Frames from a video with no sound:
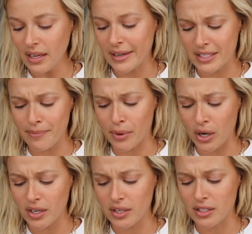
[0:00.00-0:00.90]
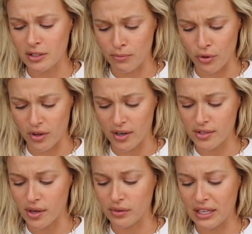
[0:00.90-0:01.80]
It's a bond smoother.
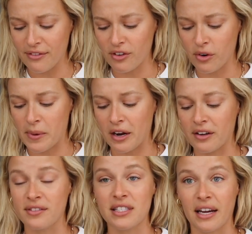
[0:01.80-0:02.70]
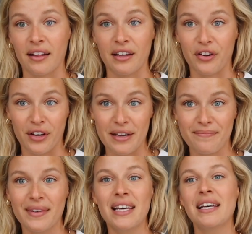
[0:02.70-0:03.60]
So leave-in reparative styling
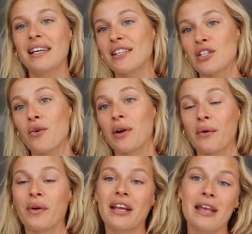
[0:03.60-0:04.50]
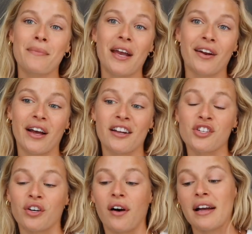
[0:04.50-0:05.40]
cream. So when I want to keep my hair
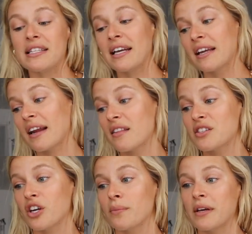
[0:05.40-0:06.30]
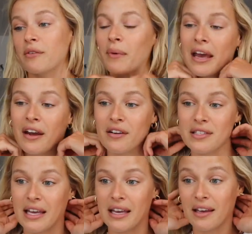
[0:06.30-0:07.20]
natural, I take it out of the turban. My hair
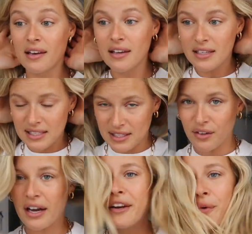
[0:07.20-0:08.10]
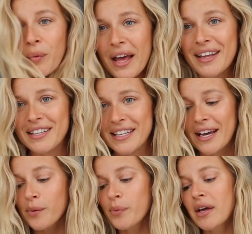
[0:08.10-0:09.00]
is like still kind of wet and
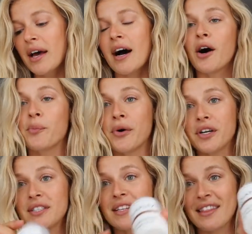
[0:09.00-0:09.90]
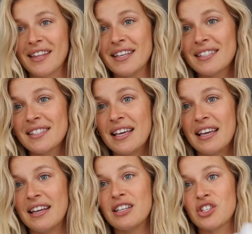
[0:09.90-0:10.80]
damp. I'll put this
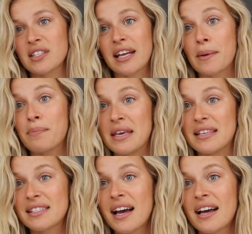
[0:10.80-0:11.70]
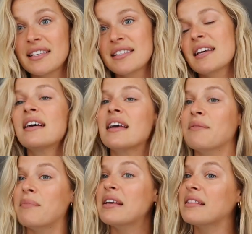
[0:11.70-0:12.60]
in it, just like a pea size,
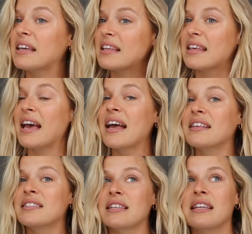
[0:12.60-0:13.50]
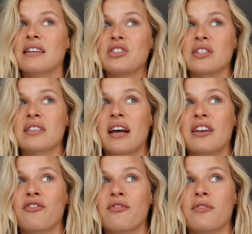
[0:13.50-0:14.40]
mainly in the ends, and it just
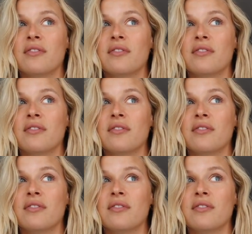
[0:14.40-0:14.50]
kind of